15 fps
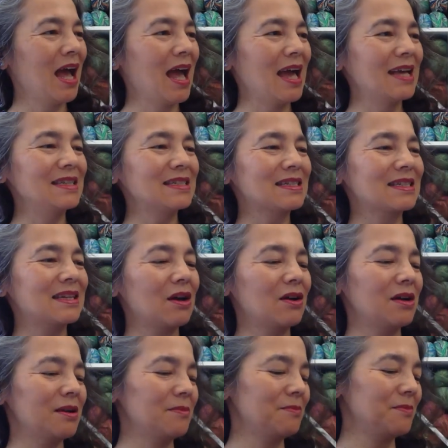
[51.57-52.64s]
and
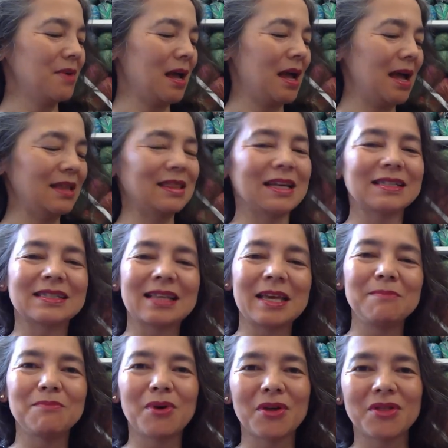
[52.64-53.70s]
at that
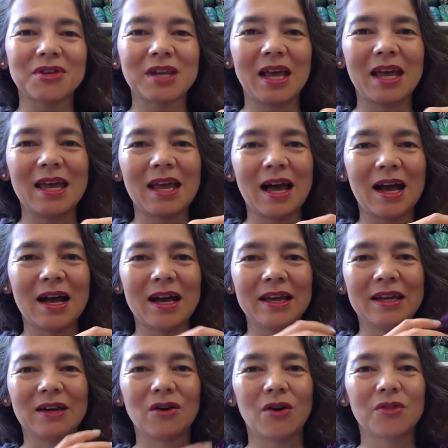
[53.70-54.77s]
same birthday,
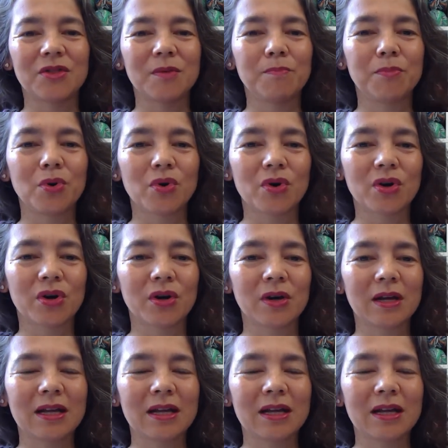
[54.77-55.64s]
I got the book